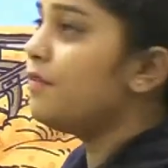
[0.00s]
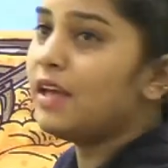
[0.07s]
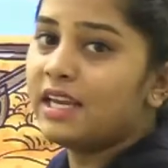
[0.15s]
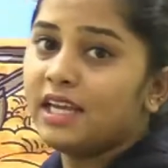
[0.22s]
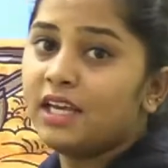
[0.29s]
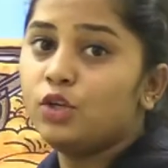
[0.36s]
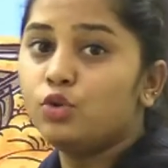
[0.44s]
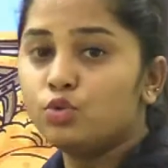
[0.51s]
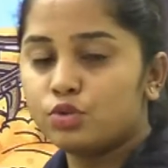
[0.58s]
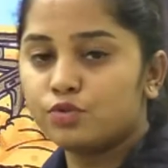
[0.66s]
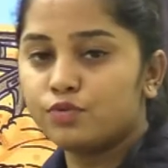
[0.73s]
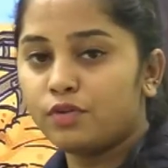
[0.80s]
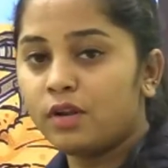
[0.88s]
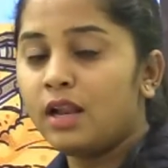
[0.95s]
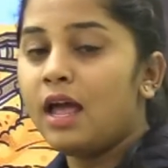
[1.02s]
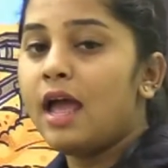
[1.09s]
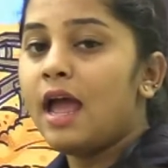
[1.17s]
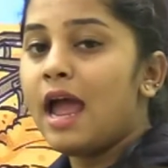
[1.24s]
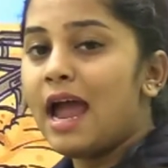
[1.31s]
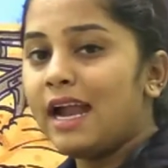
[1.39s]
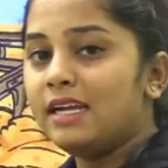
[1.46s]
very useful
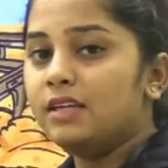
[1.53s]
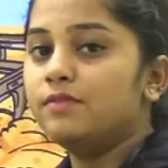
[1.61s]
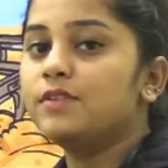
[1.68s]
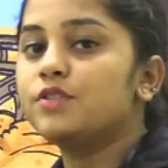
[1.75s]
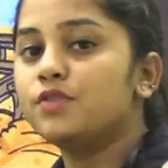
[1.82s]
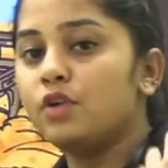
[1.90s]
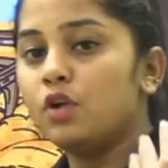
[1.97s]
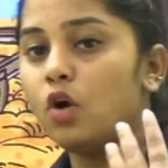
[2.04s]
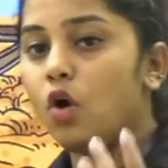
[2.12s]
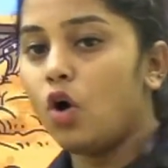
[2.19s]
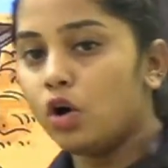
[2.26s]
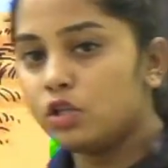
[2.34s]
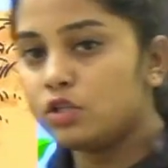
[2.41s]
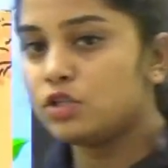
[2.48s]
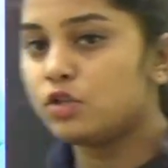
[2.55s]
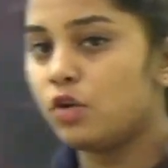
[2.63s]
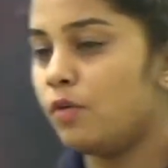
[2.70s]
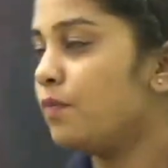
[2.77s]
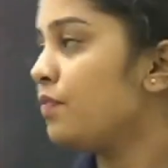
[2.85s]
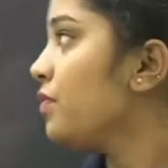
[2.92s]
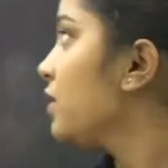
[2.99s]
and which will
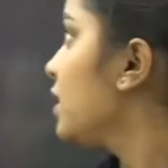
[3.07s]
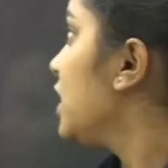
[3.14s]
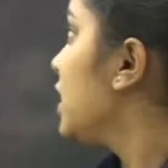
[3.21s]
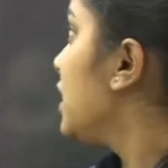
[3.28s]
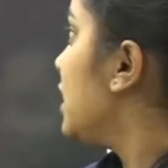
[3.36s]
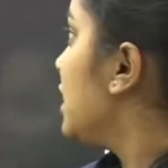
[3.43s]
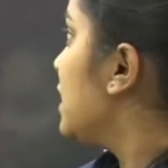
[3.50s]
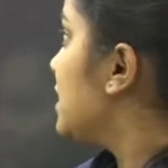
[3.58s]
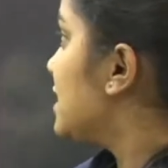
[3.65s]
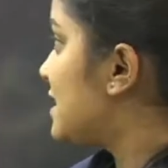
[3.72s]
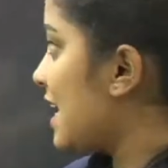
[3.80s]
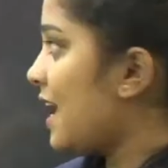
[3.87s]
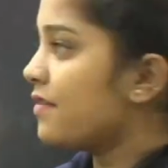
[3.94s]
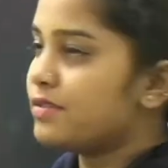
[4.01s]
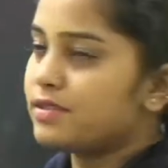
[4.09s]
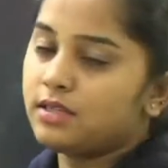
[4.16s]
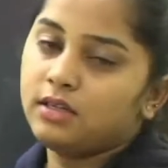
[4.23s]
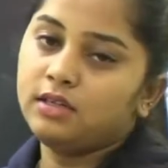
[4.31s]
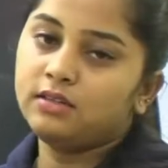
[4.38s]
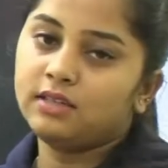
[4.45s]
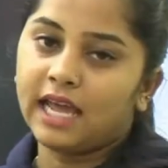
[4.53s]
also saves
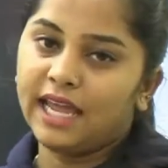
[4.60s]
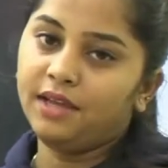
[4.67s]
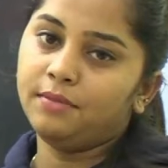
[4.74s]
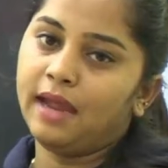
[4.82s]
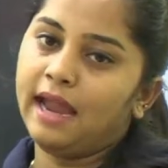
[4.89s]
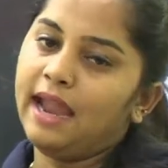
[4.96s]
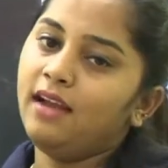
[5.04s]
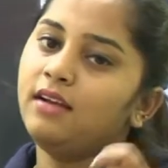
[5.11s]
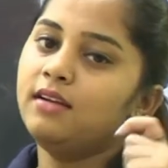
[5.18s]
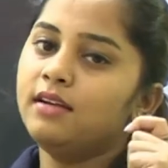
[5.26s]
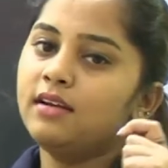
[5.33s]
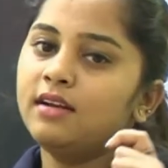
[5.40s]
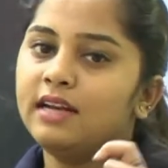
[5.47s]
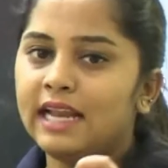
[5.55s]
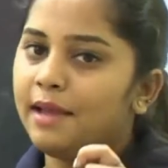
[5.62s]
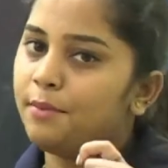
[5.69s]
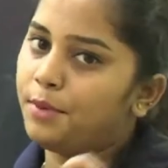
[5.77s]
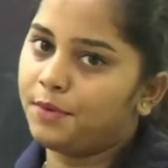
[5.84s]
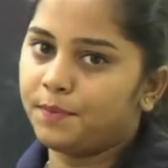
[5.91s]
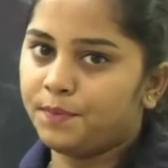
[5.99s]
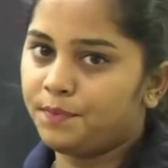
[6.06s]
time and
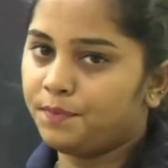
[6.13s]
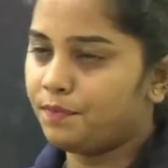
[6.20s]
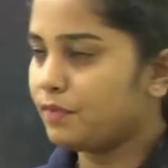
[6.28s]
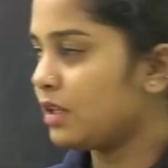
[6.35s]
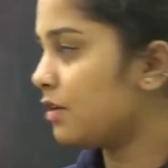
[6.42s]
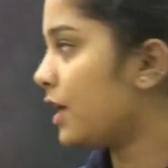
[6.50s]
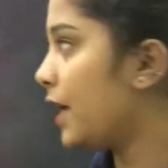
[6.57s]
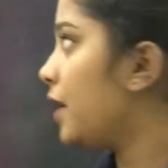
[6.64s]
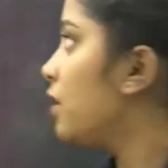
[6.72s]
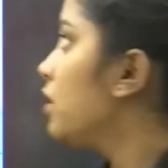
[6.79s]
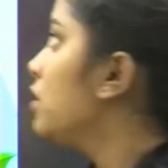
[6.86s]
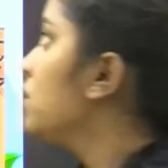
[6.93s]
labor, right?